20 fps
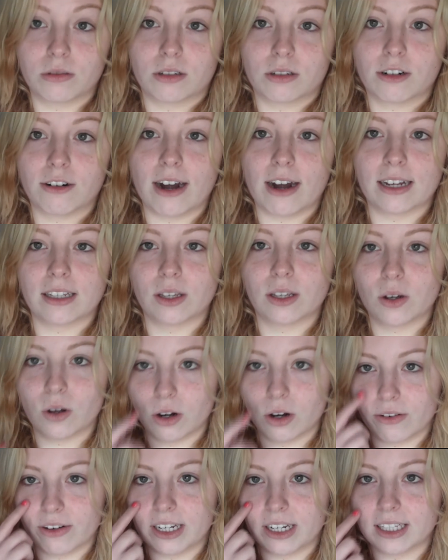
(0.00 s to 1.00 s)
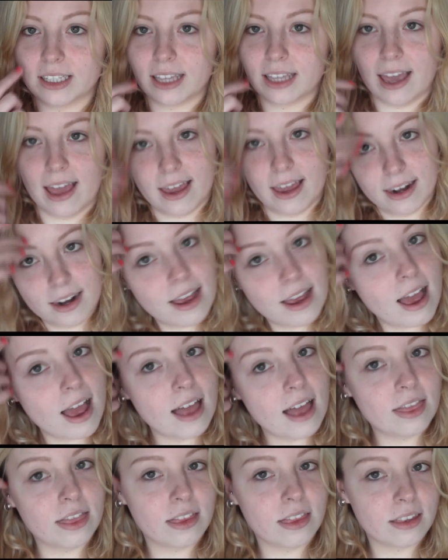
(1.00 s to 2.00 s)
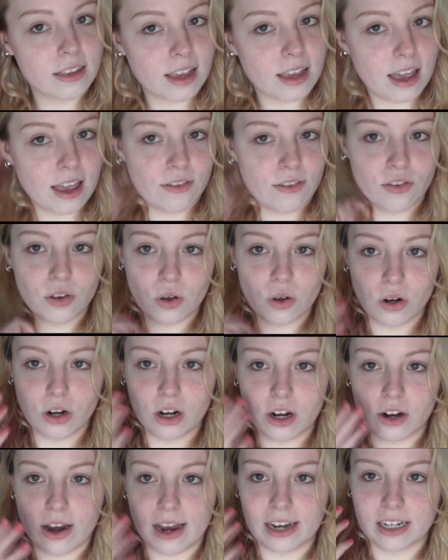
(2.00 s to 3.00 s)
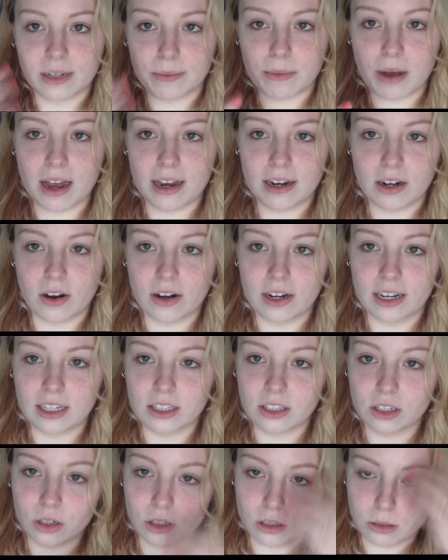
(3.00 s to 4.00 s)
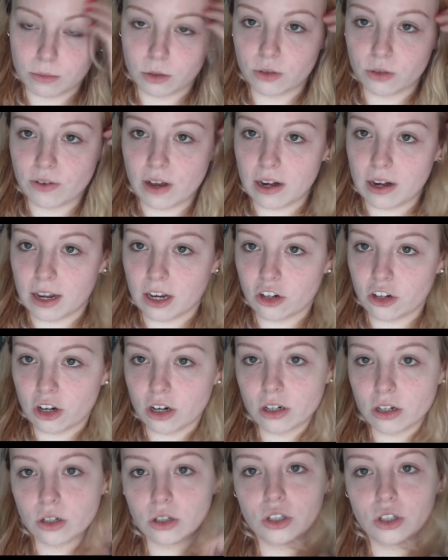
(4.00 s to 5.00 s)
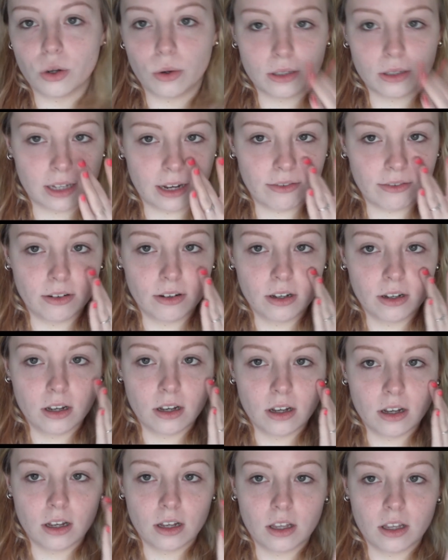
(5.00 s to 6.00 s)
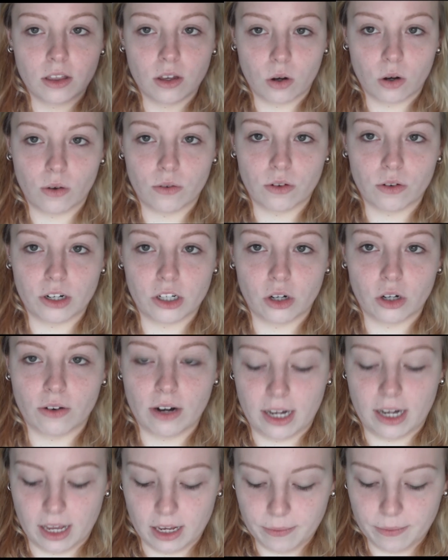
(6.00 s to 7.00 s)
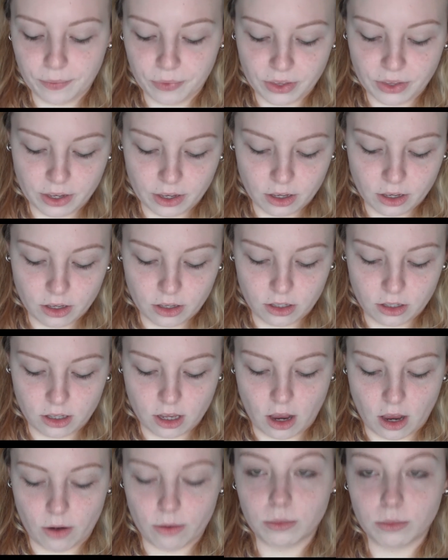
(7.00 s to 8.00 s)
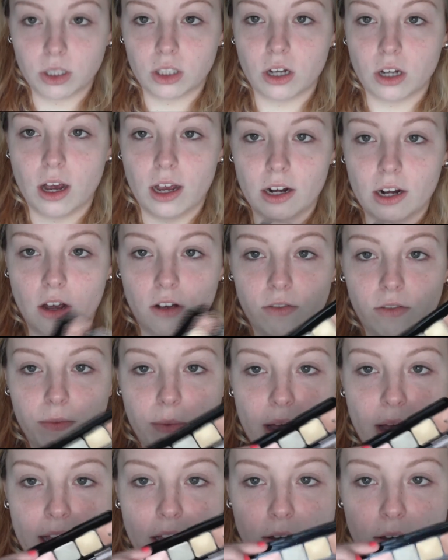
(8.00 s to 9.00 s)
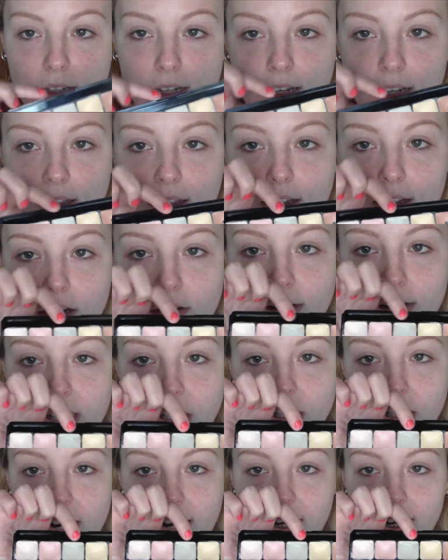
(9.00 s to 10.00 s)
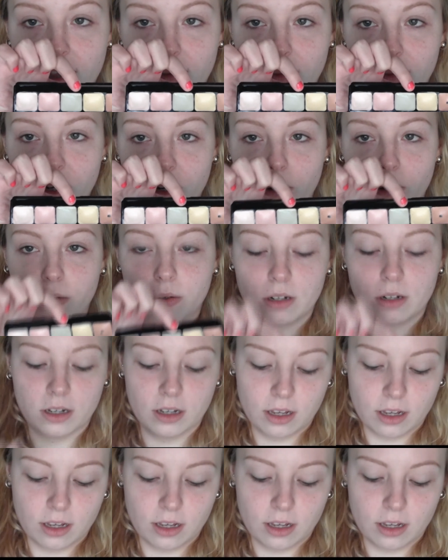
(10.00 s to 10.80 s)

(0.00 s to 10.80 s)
corrects the colour in your skin, and if you colour correct you might not need to use as much foundation because you always have the coverage already. So I'm starting off by using the green shade in the middle,